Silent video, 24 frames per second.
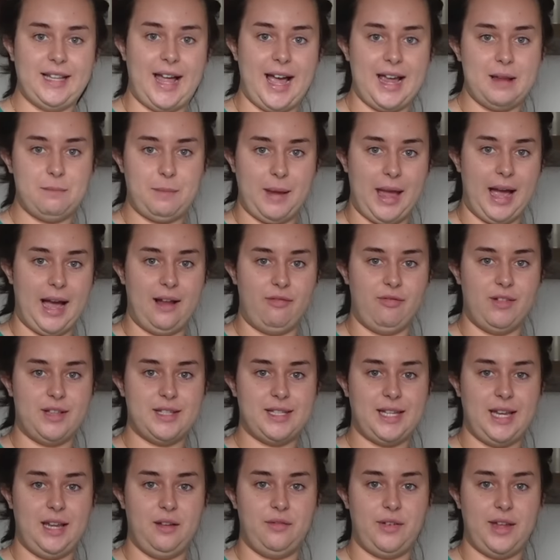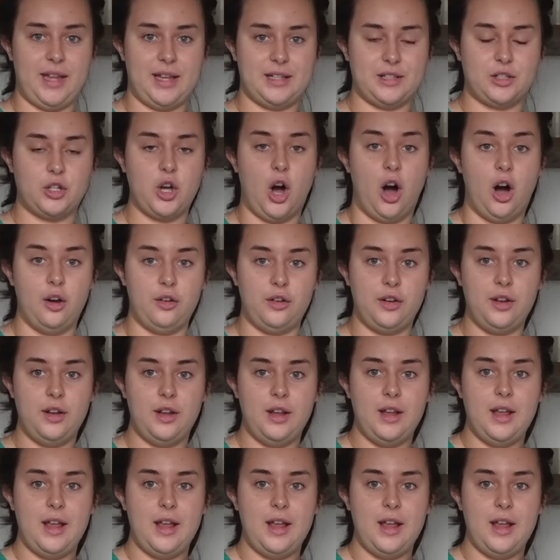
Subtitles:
light behind the TV is gone,